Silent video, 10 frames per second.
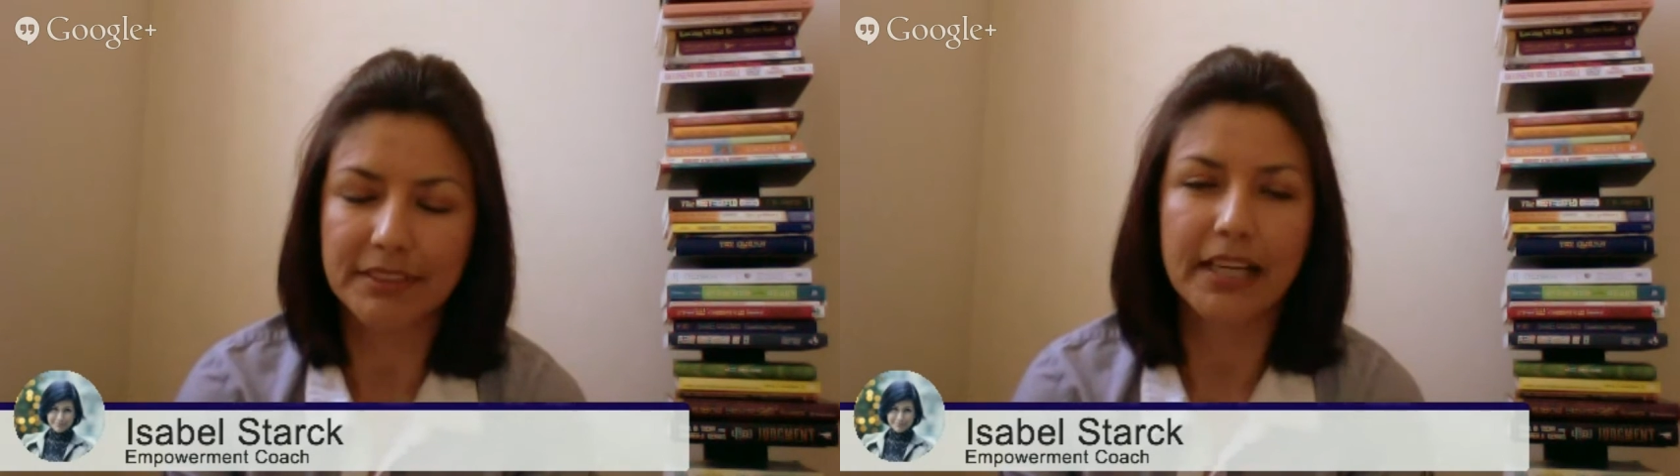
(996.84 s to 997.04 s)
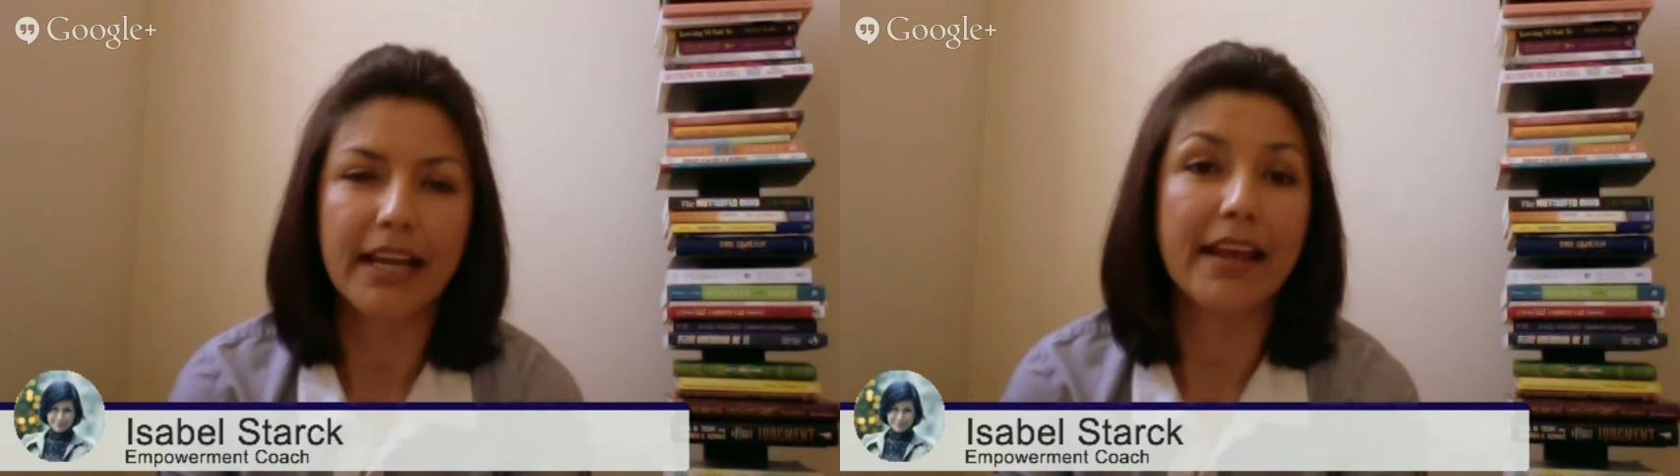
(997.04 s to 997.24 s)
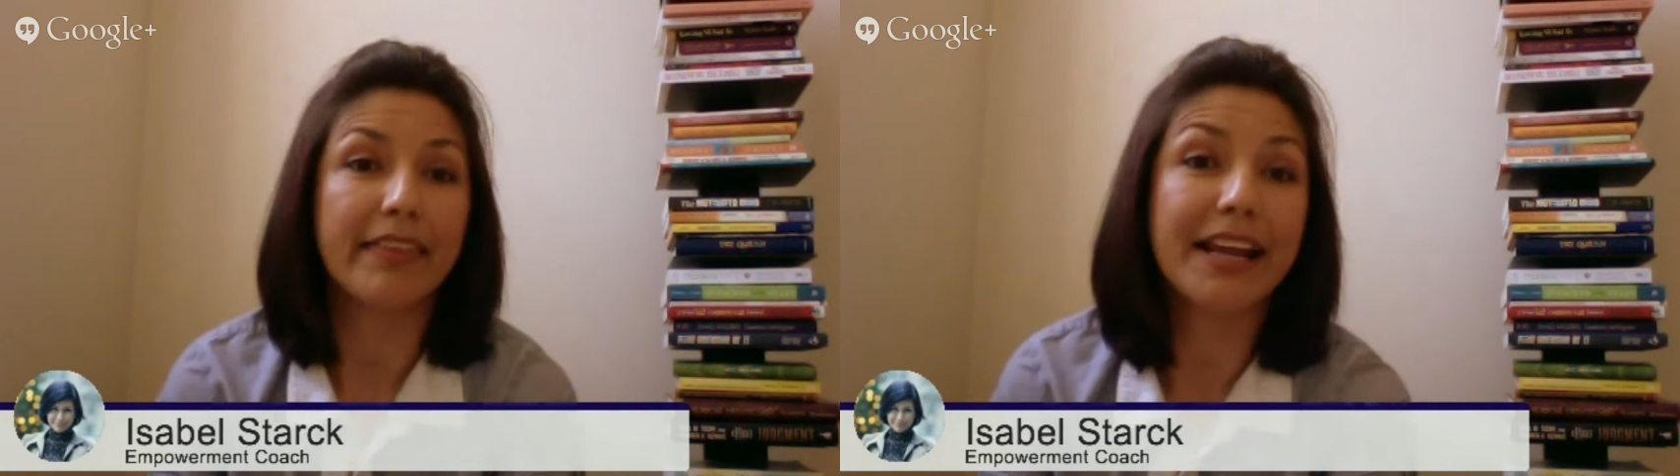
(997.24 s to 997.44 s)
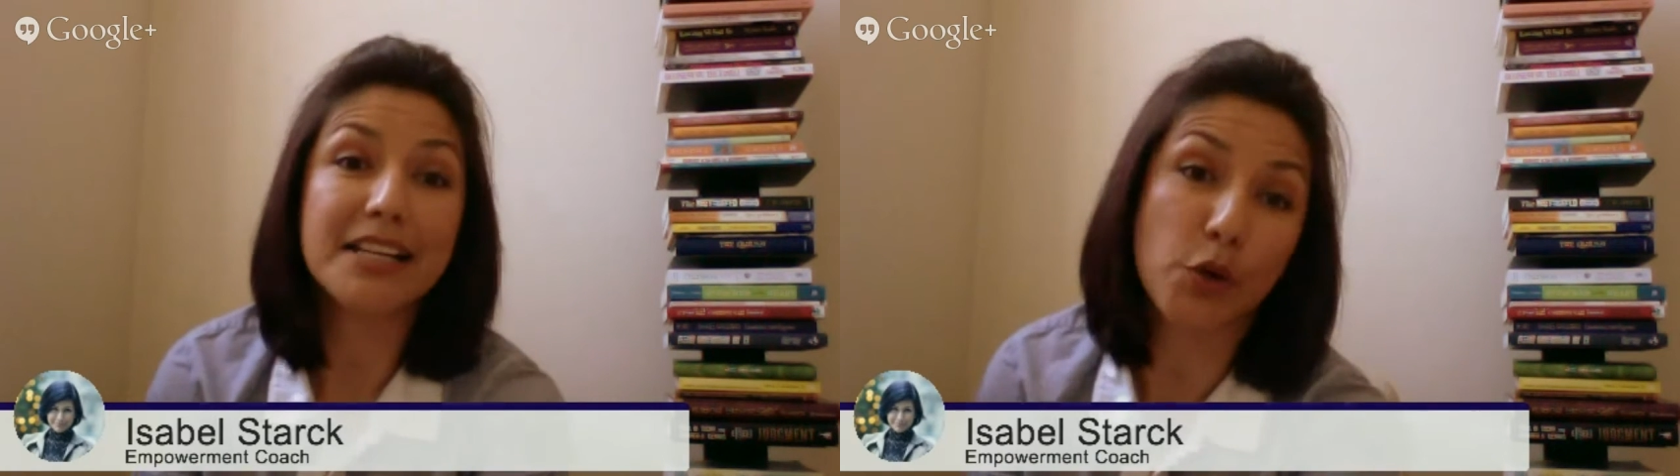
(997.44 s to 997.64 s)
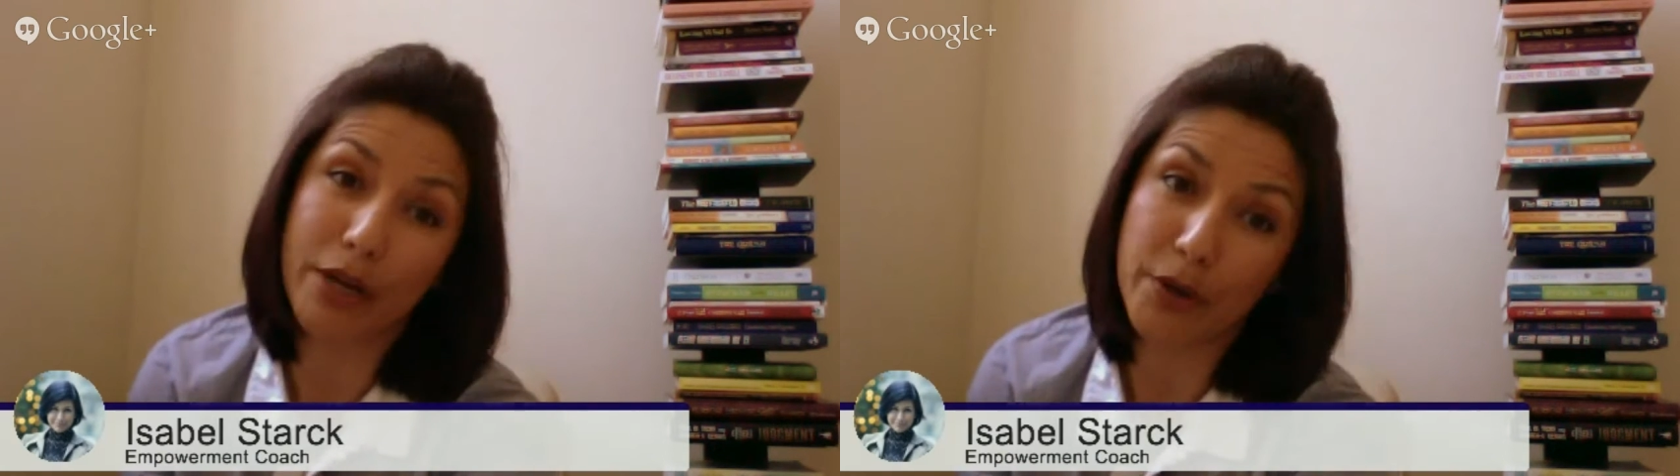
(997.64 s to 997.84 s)
And that
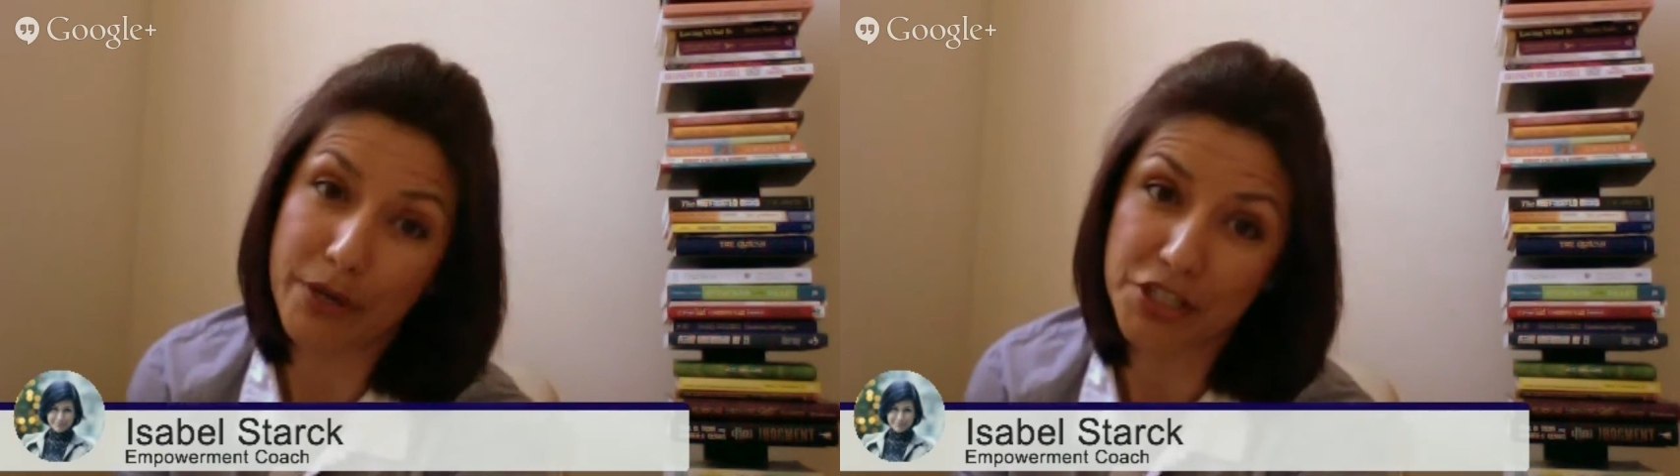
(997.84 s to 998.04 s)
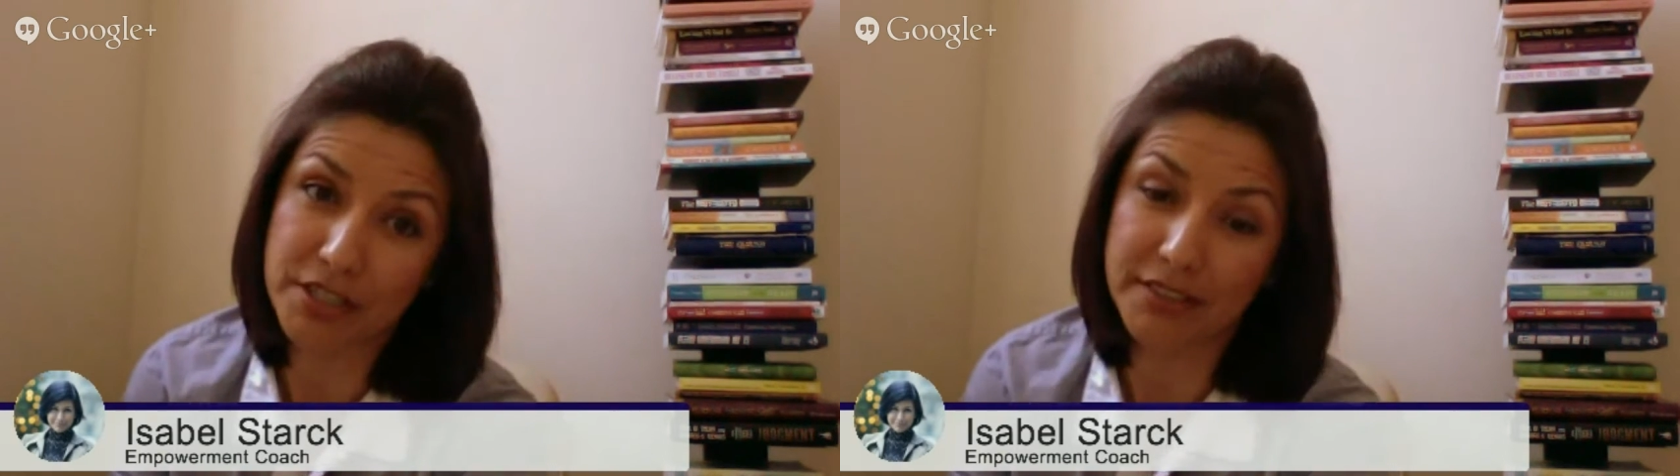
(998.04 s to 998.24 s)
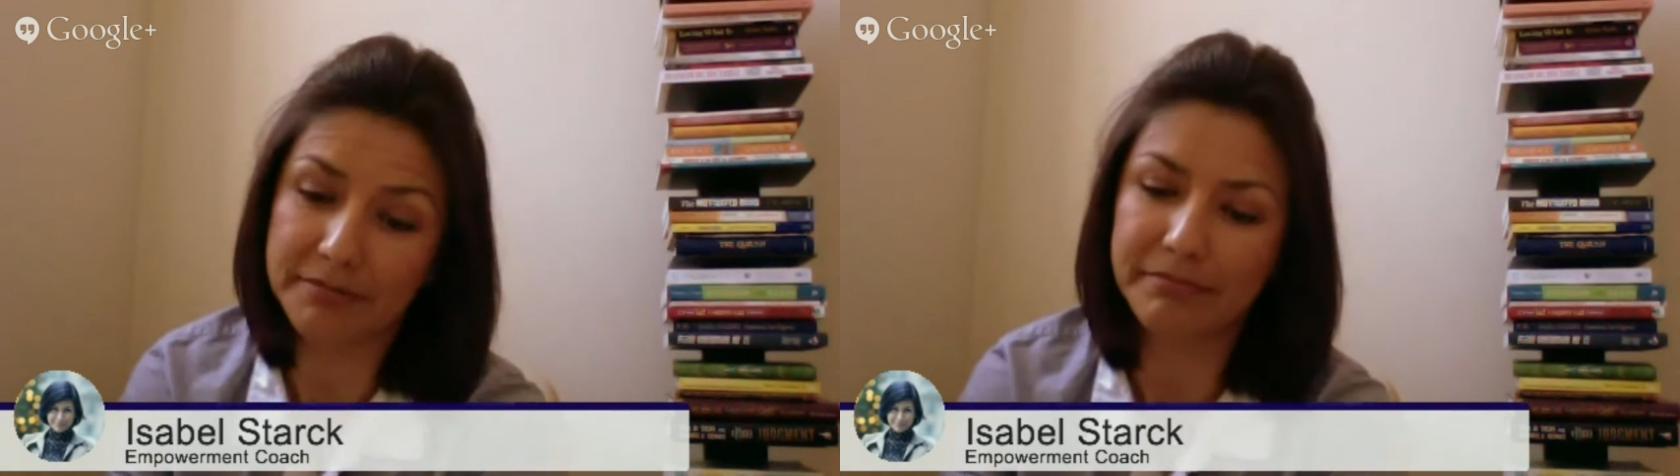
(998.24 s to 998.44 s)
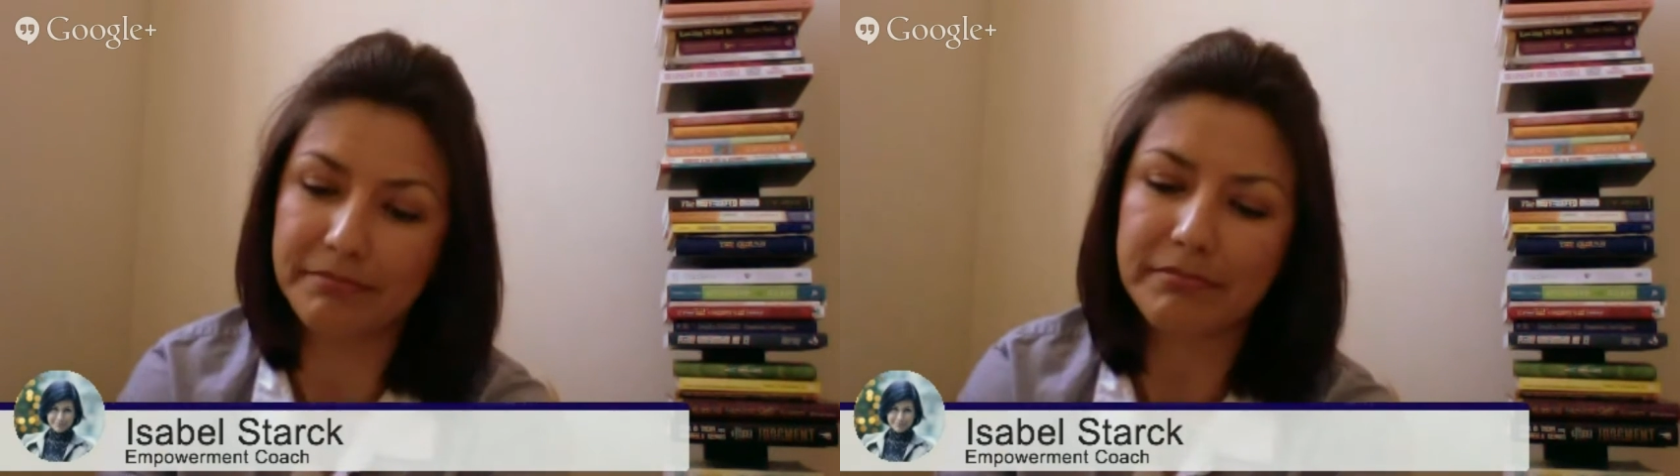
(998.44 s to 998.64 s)
is a great question,